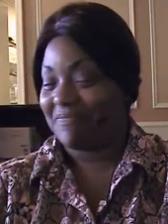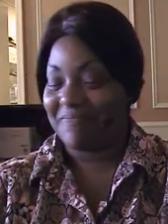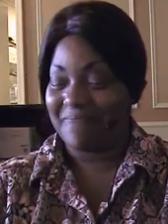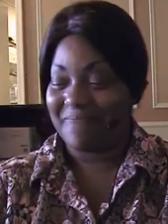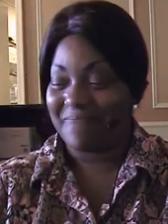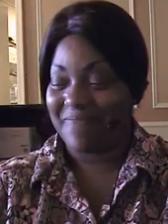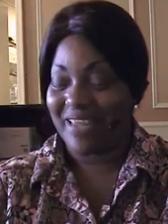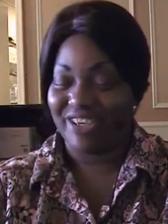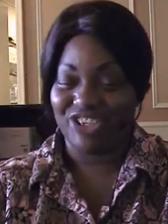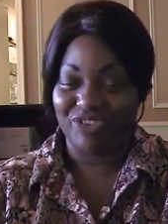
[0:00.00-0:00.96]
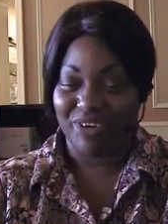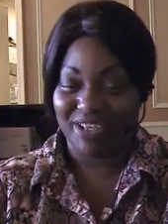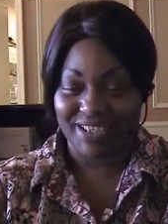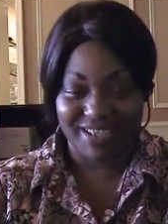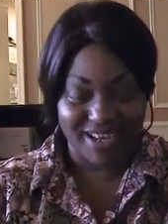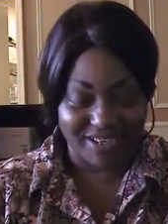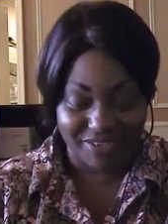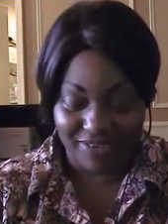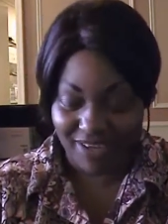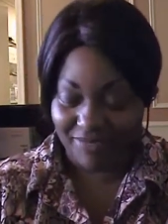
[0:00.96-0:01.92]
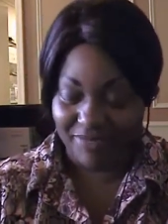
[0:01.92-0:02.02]
mm, she wasn't. I
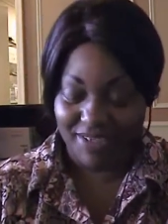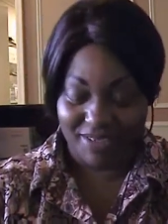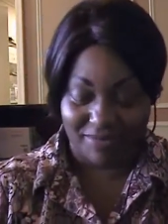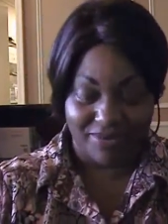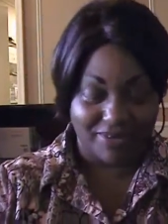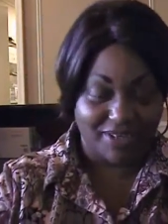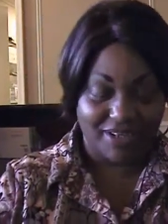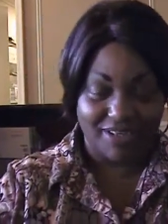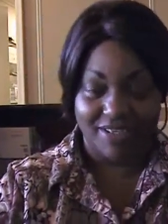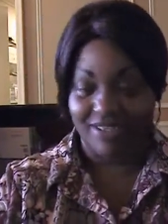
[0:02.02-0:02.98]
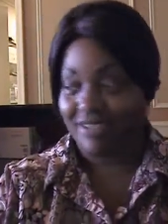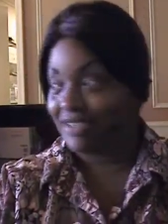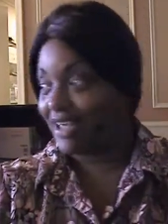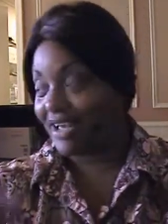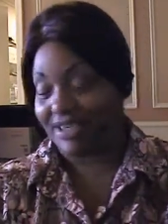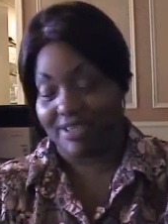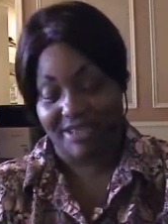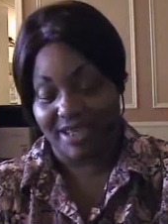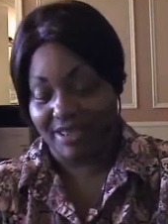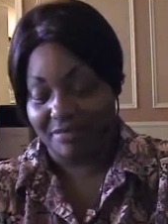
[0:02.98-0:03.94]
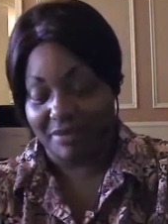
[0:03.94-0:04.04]
do love me some grilled onions. I just
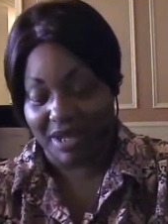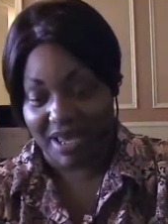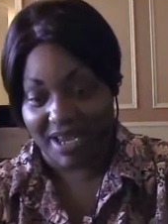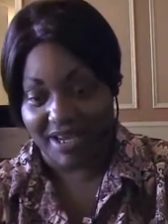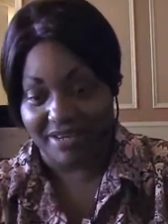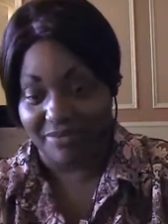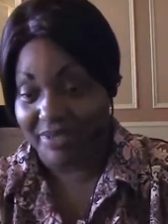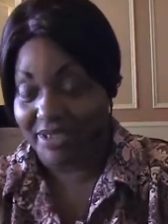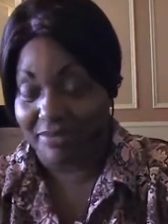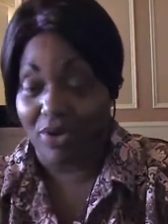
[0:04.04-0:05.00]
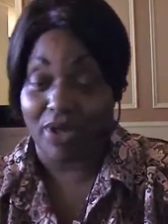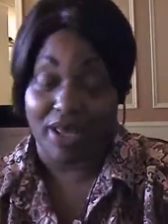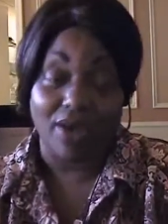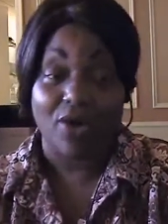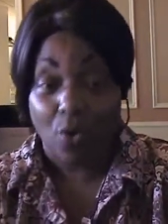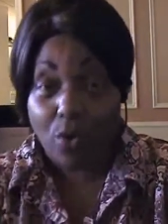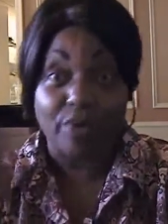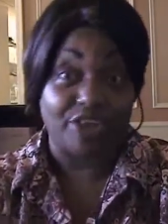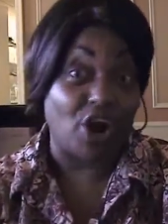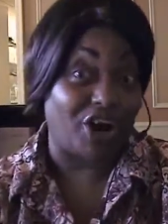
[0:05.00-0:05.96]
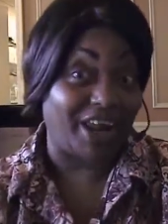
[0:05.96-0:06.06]
eat them plain with some, okay, or
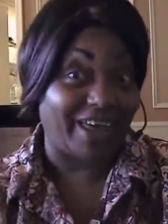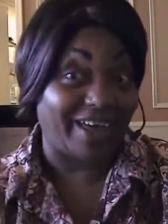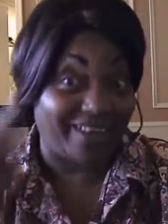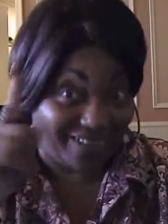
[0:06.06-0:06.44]
with garlic.